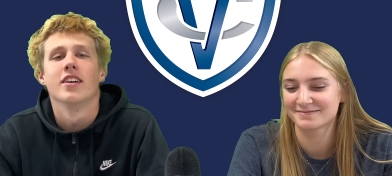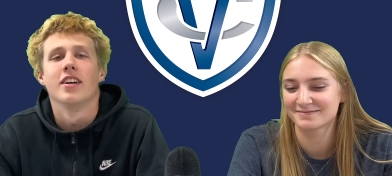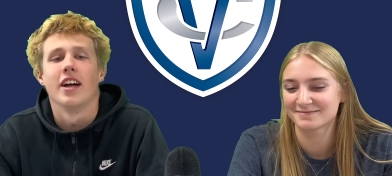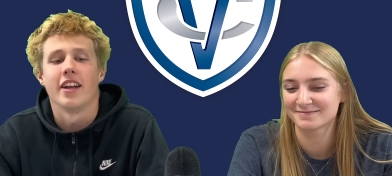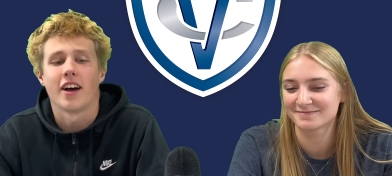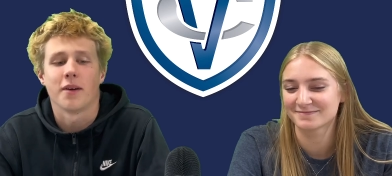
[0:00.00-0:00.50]

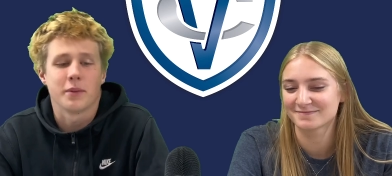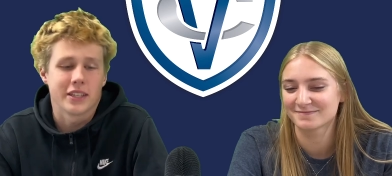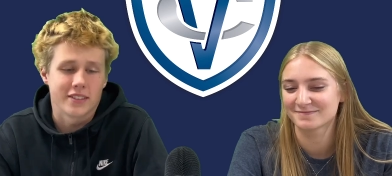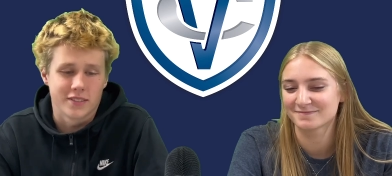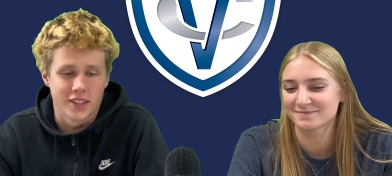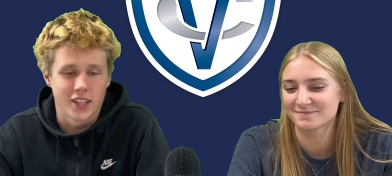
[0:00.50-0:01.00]
Speaker 1: And I'm Ian.
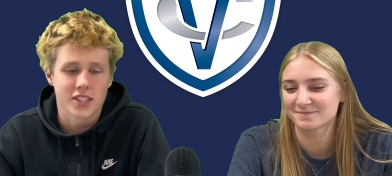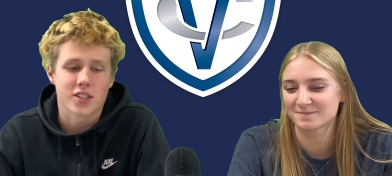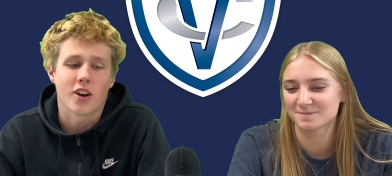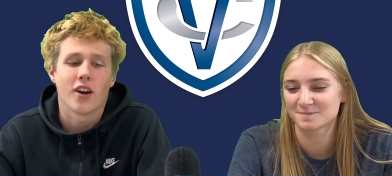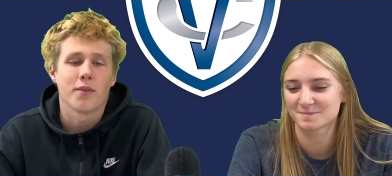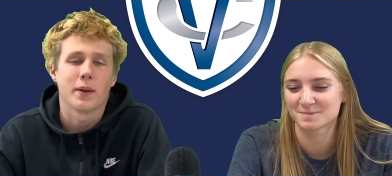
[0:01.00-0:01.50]
Let's start
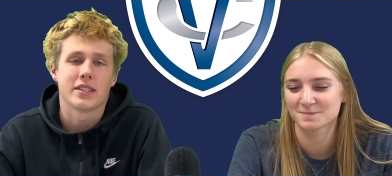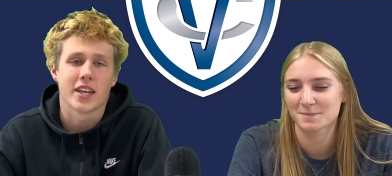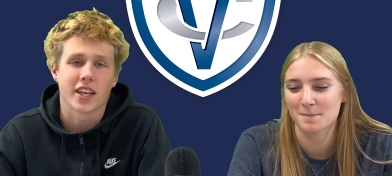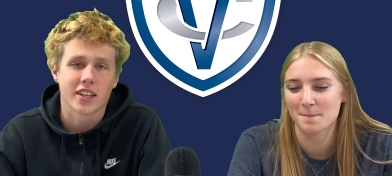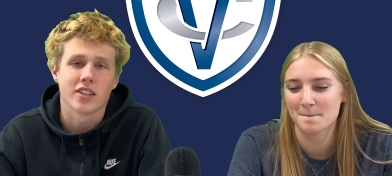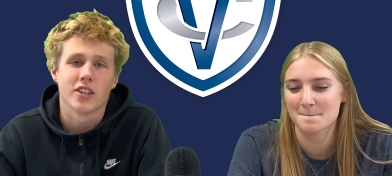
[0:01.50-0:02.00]
off by
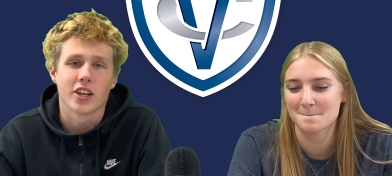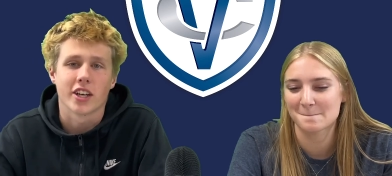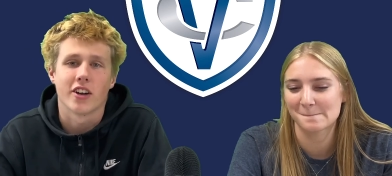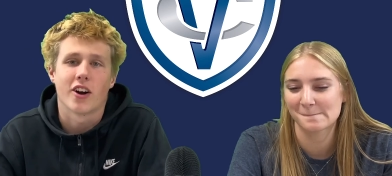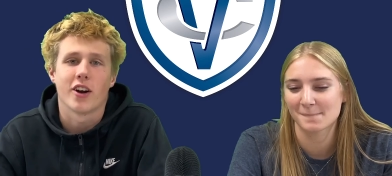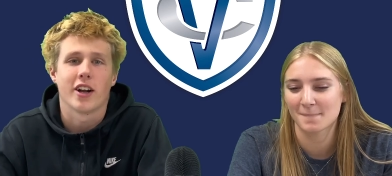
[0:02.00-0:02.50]
taking a look at
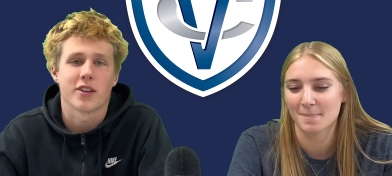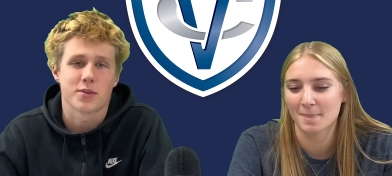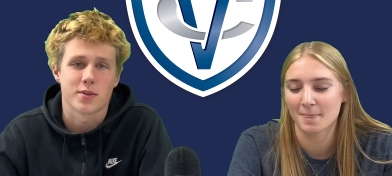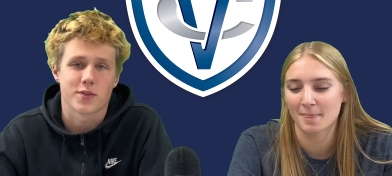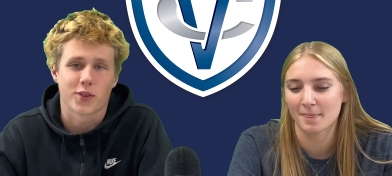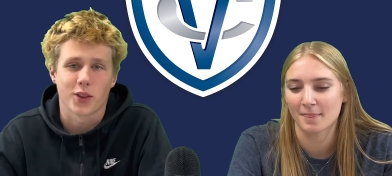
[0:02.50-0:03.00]
our
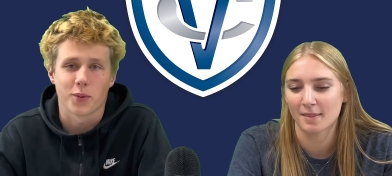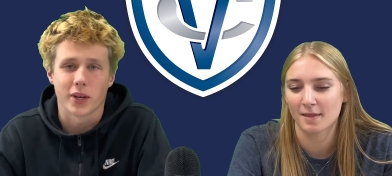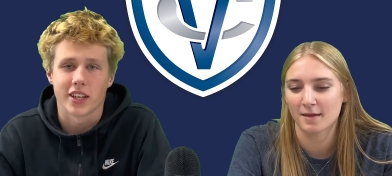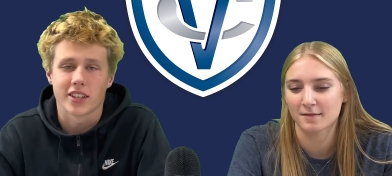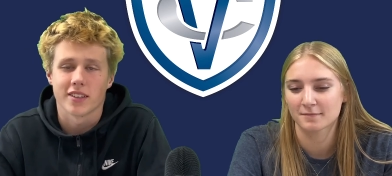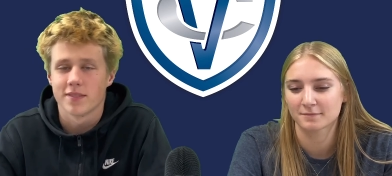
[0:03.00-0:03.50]
announcements for the
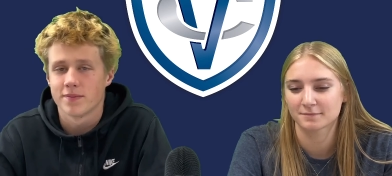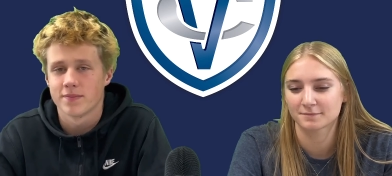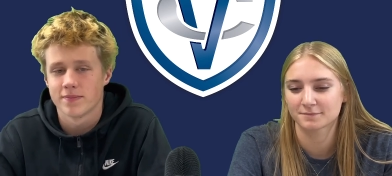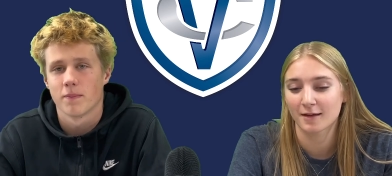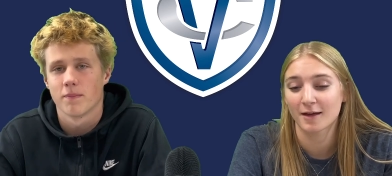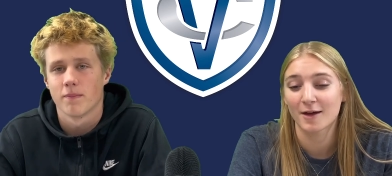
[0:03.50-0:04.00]
week.
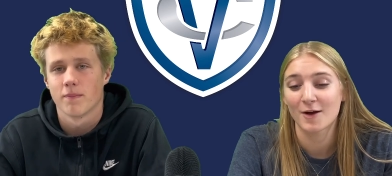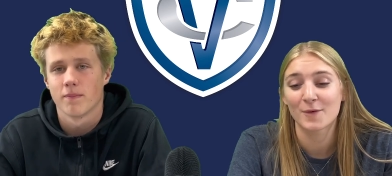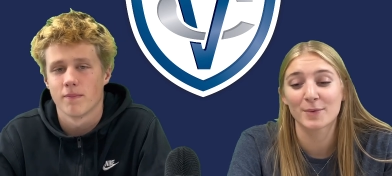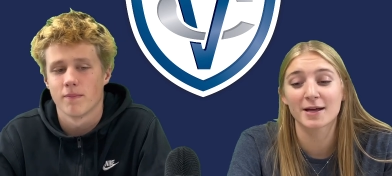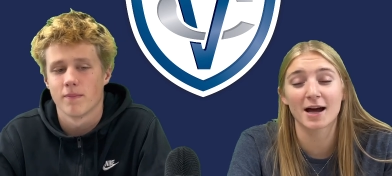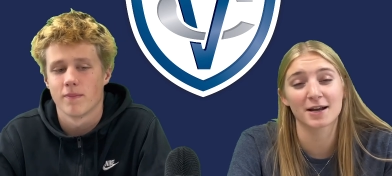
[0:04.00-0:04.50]

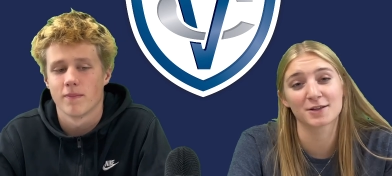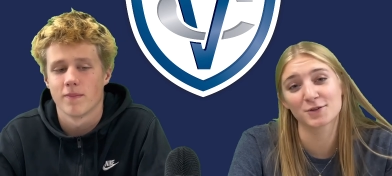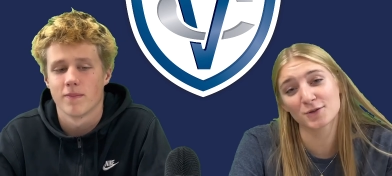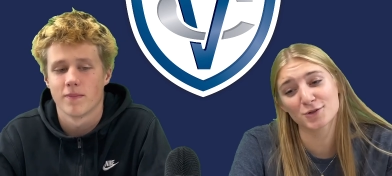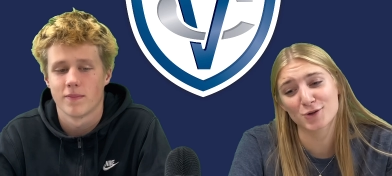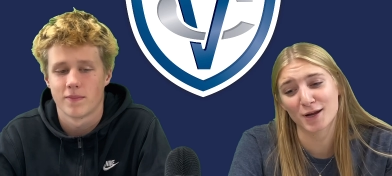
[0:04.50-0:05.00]
Speaker 2: We got a new
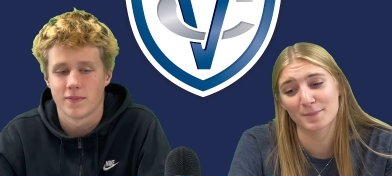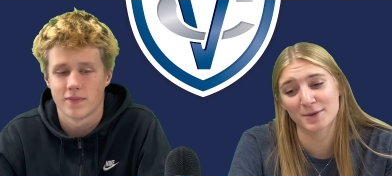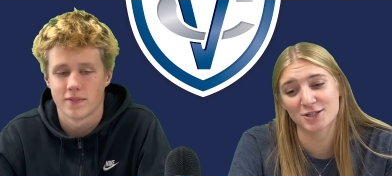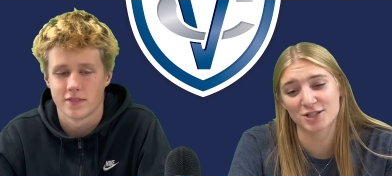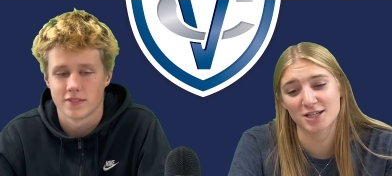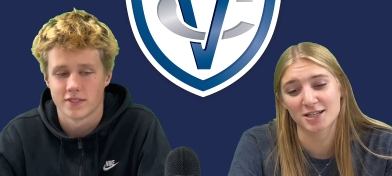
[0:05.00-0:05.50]
drink
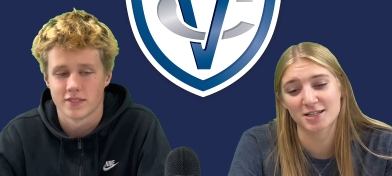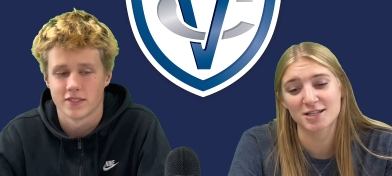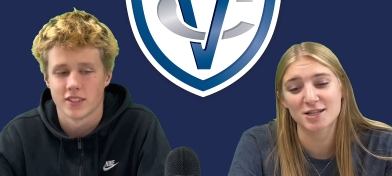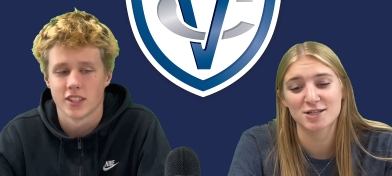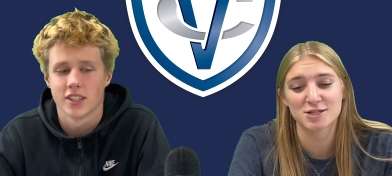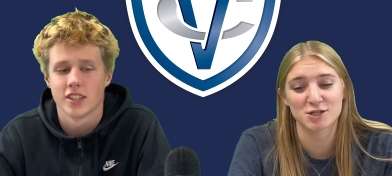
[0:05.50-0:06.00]
machine,
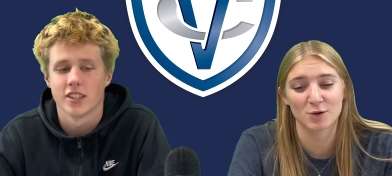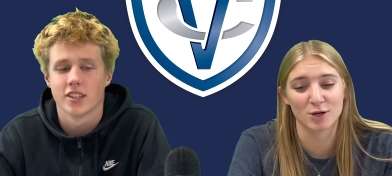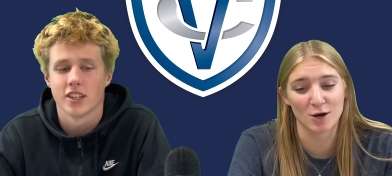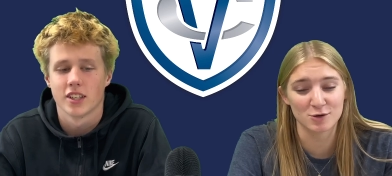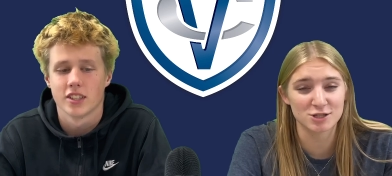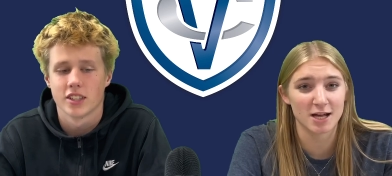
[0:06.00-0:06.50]
so
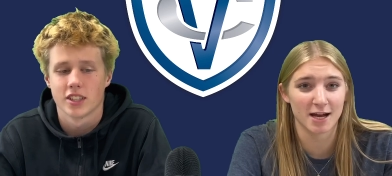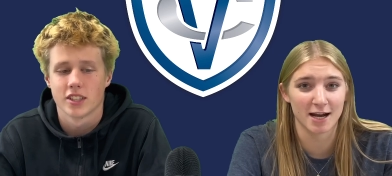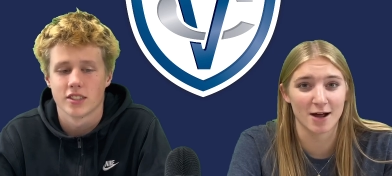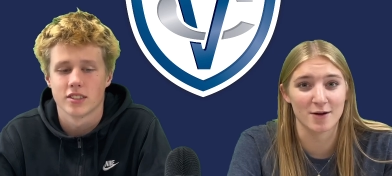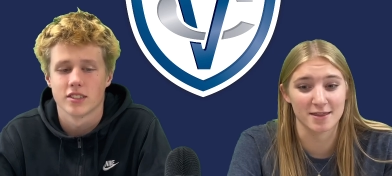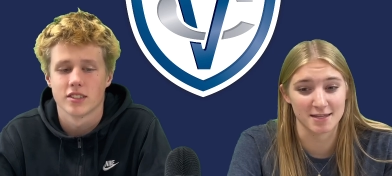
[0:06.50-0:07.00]
go check it
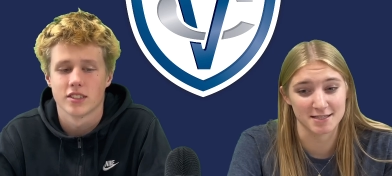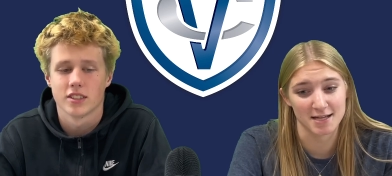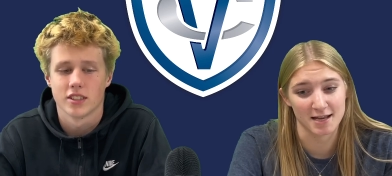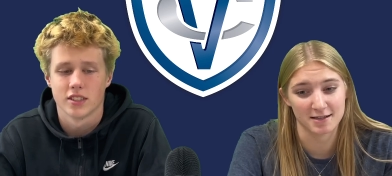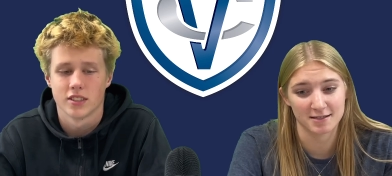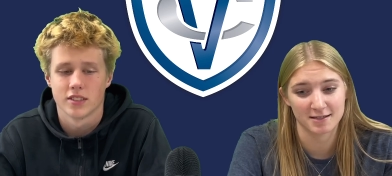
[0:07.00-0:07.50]
out in the
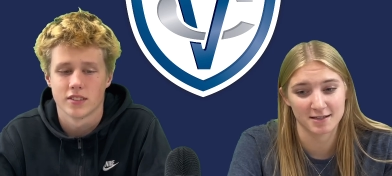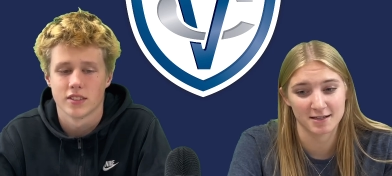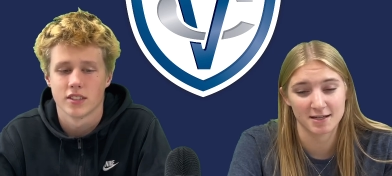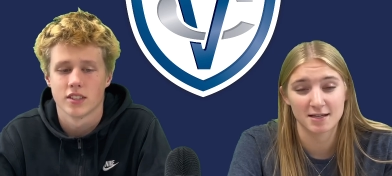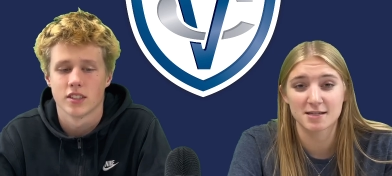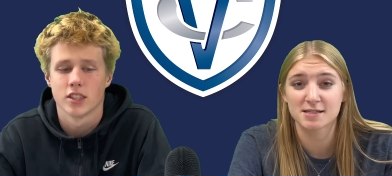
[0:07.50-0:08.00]
den.
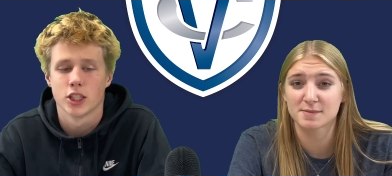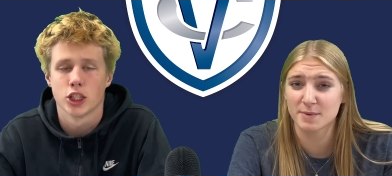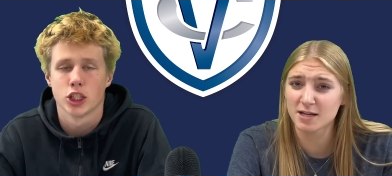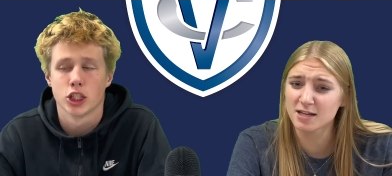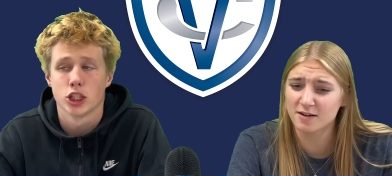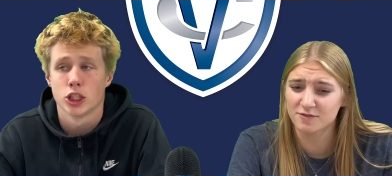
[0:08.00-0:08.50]

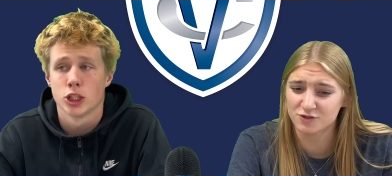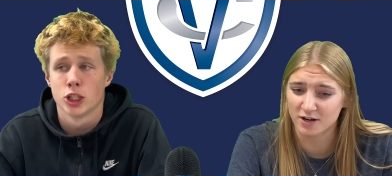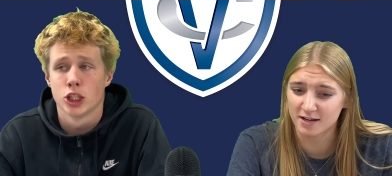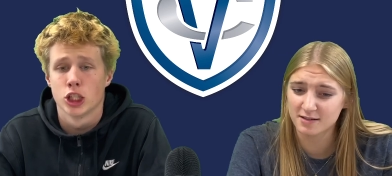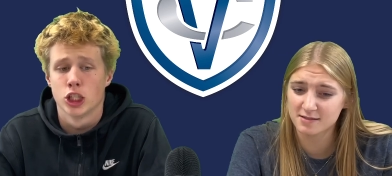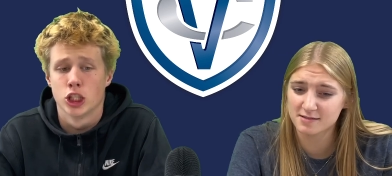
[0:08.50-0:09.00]
Speaking of
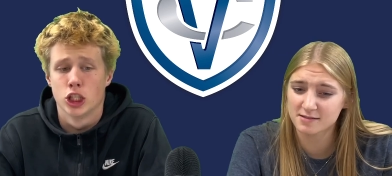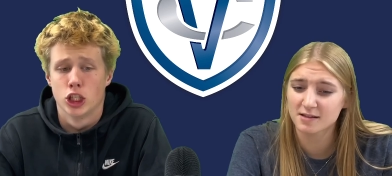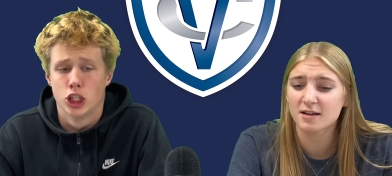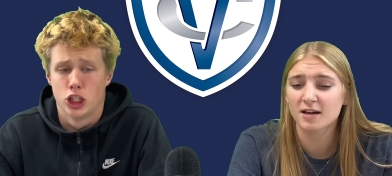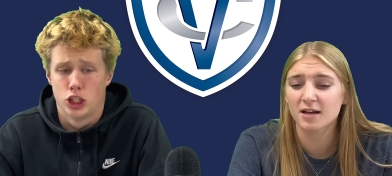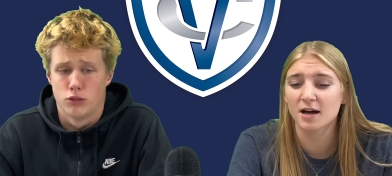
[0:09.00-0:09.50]
drinks,
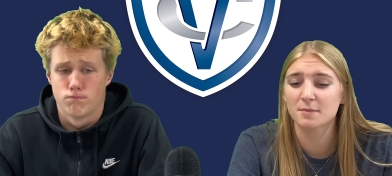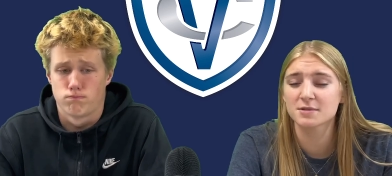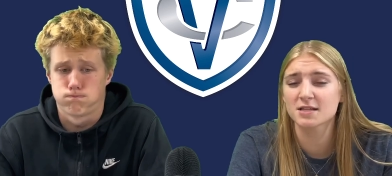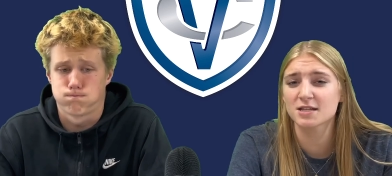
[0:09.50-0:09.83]
come to the